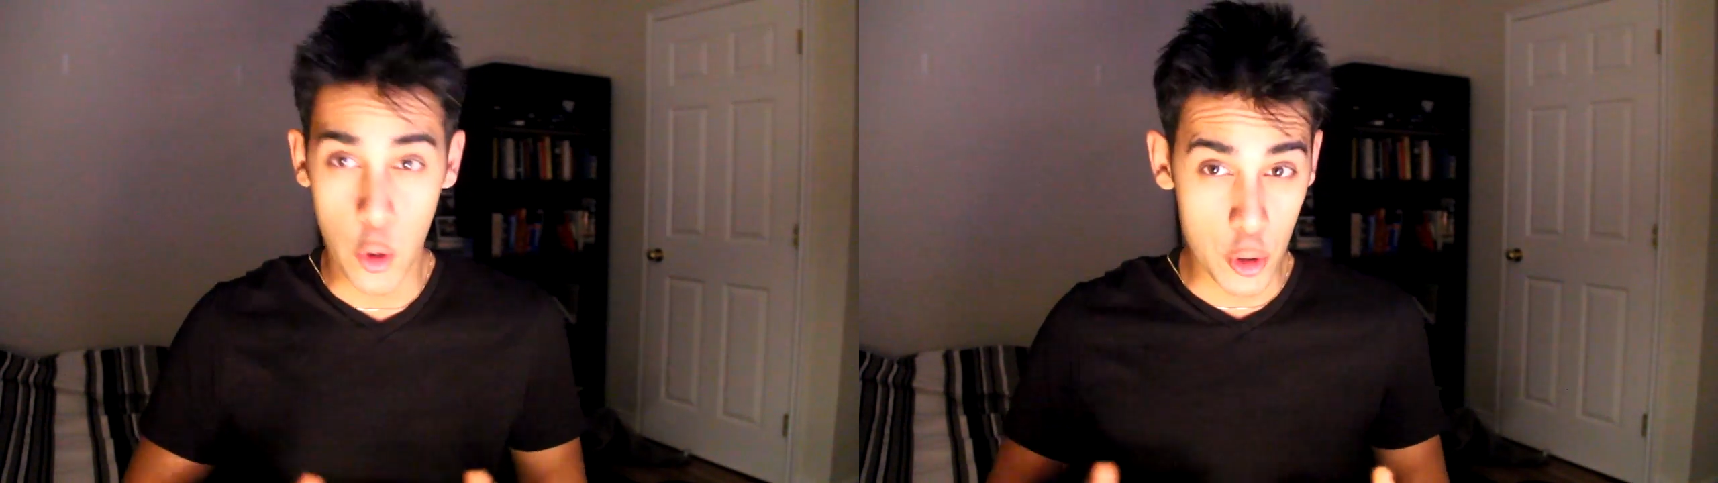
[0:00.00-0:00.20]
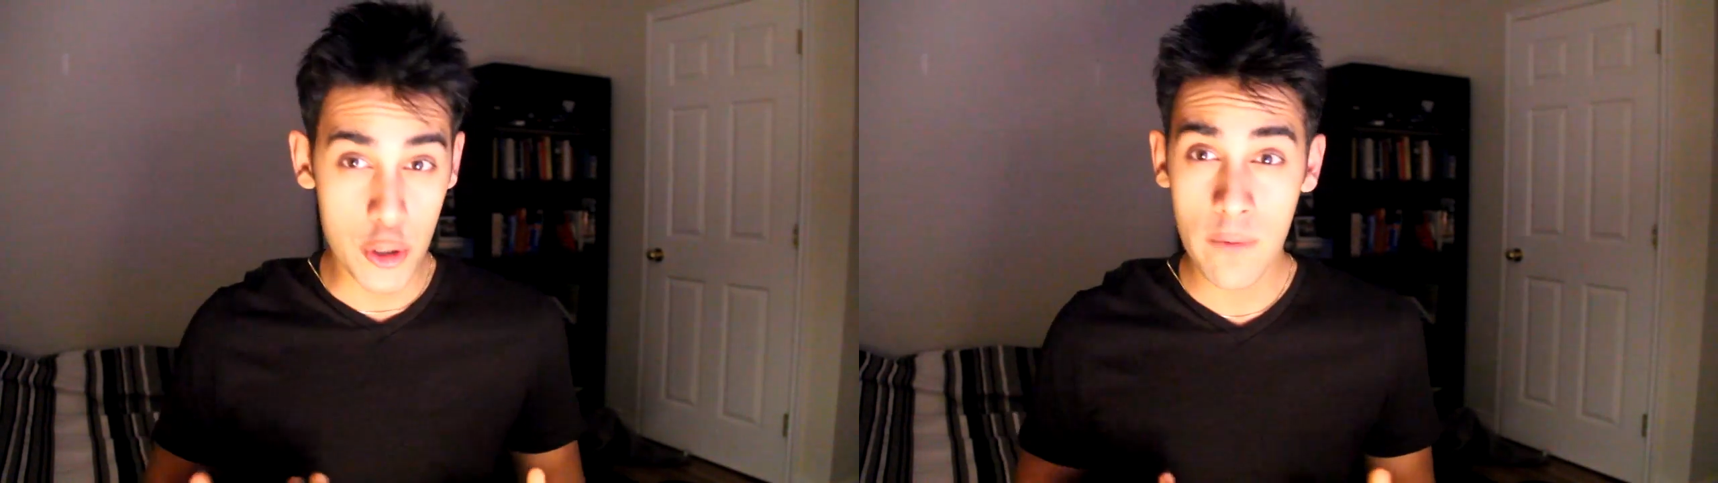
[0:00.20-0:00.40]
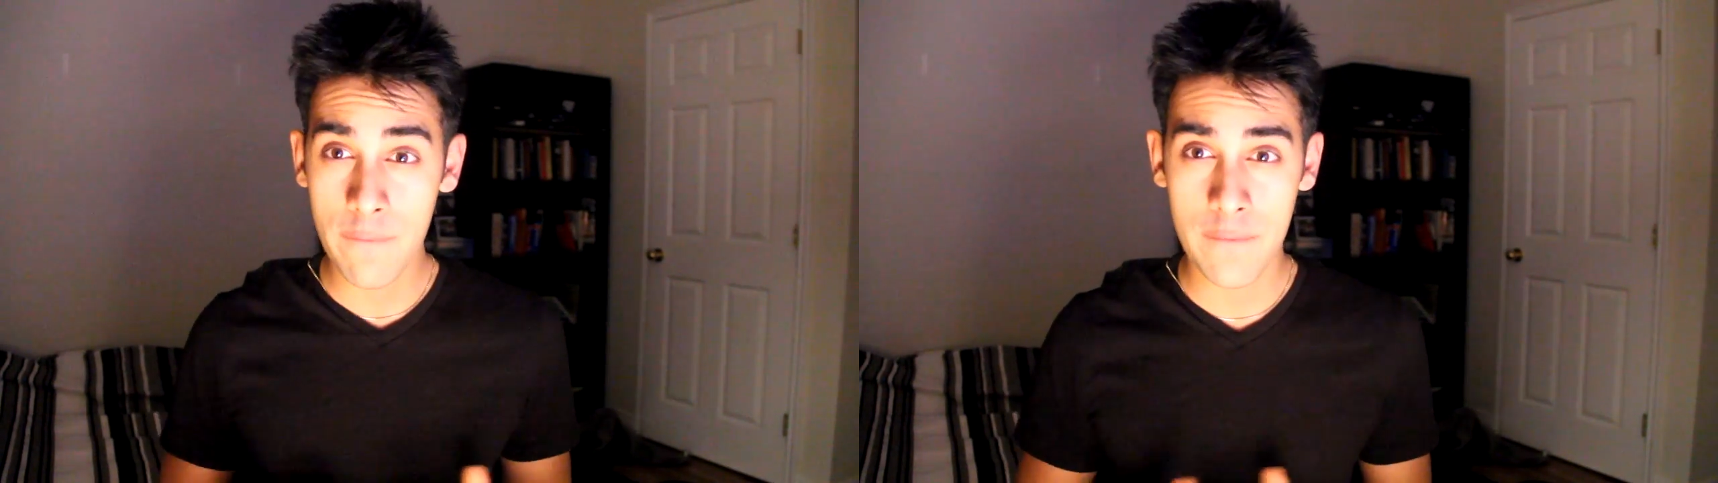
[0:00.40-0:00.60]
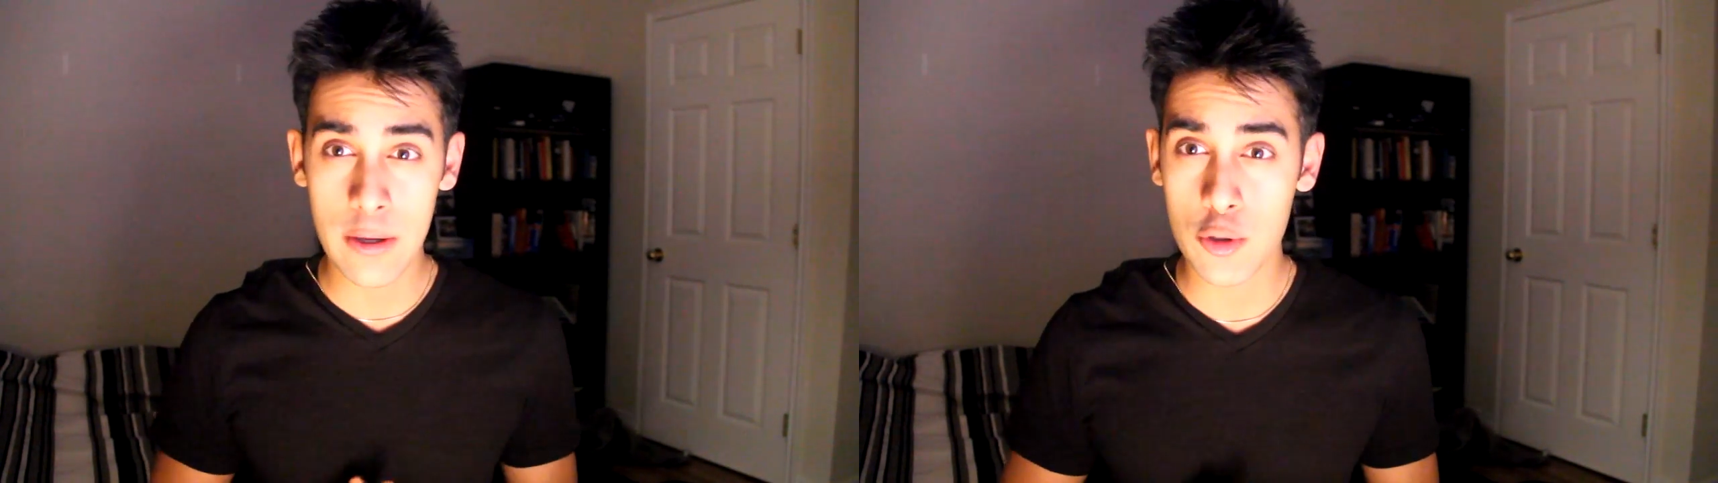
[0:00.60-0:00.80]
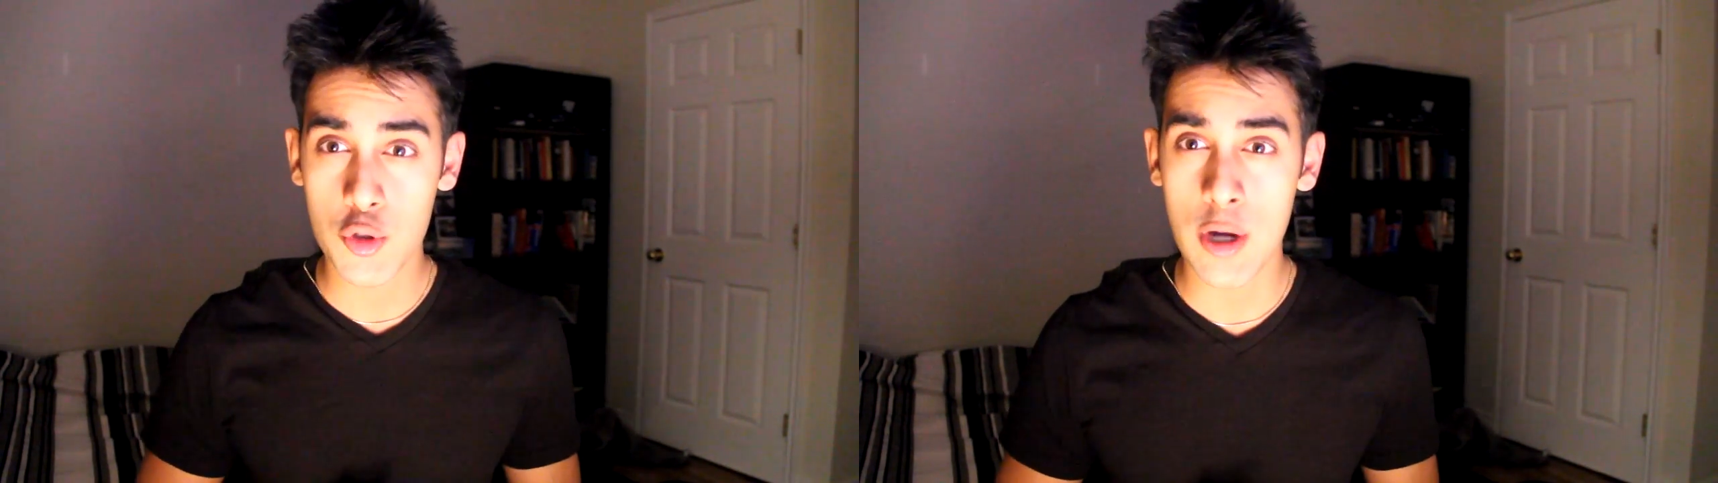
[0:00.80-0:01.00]
or you
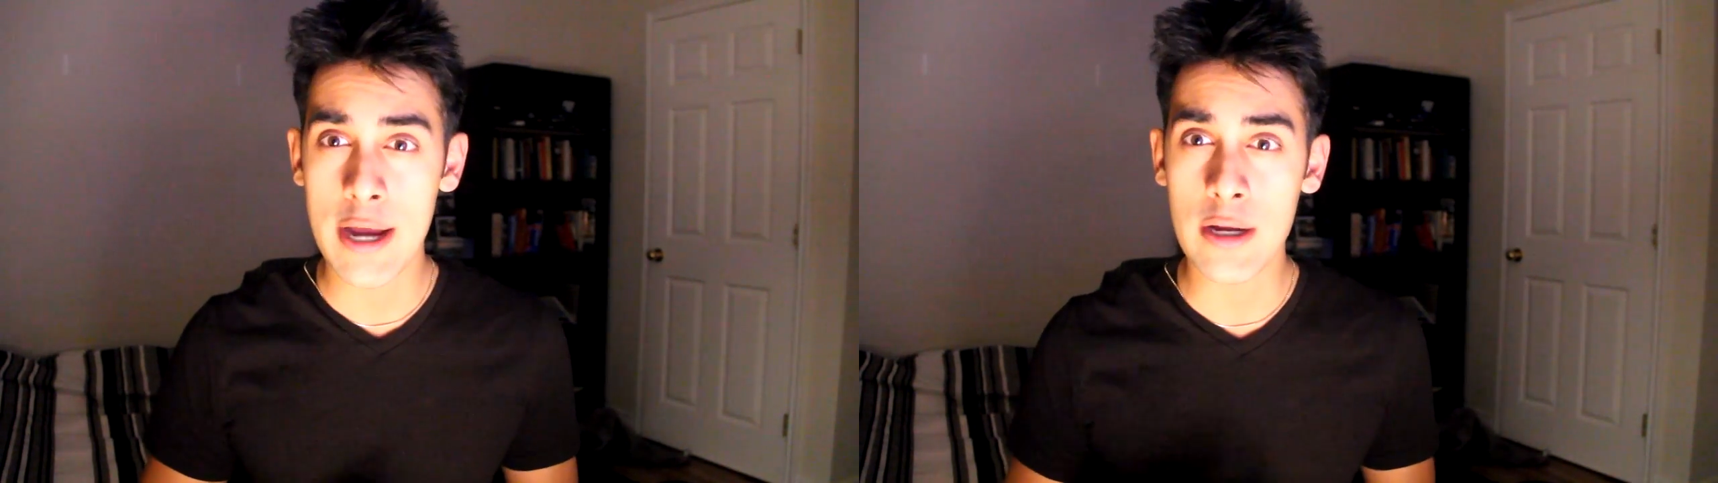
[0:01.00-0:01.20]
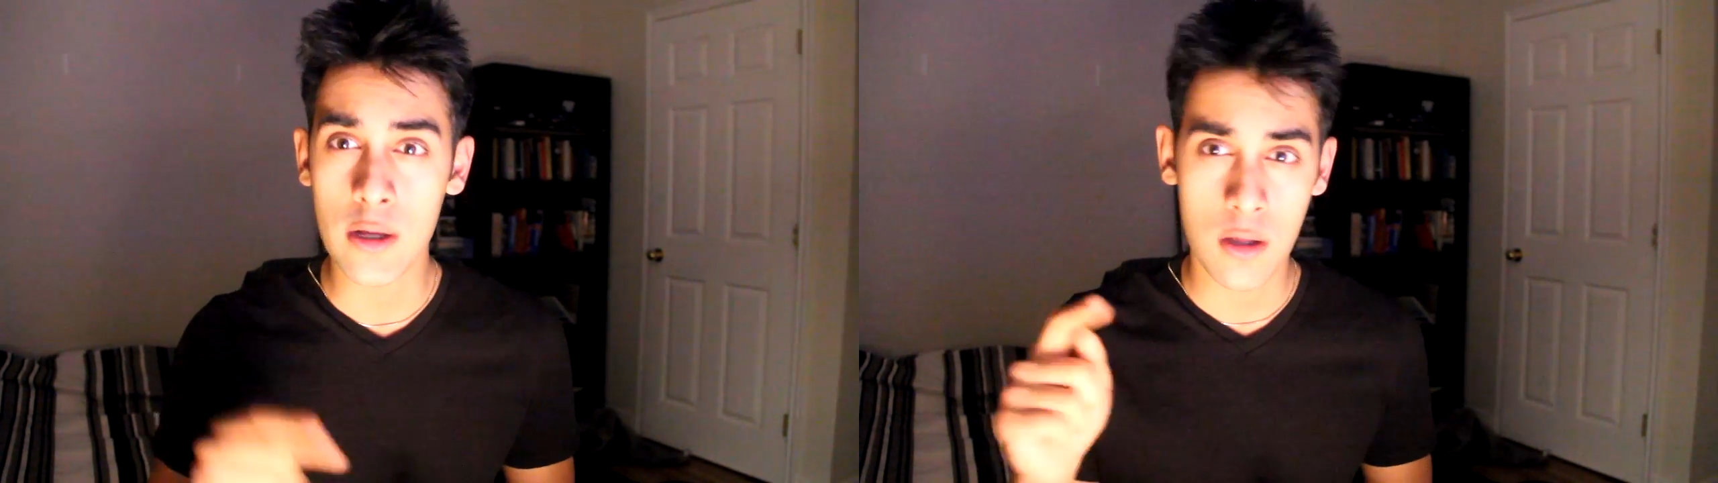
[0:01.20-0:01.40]
fear trying to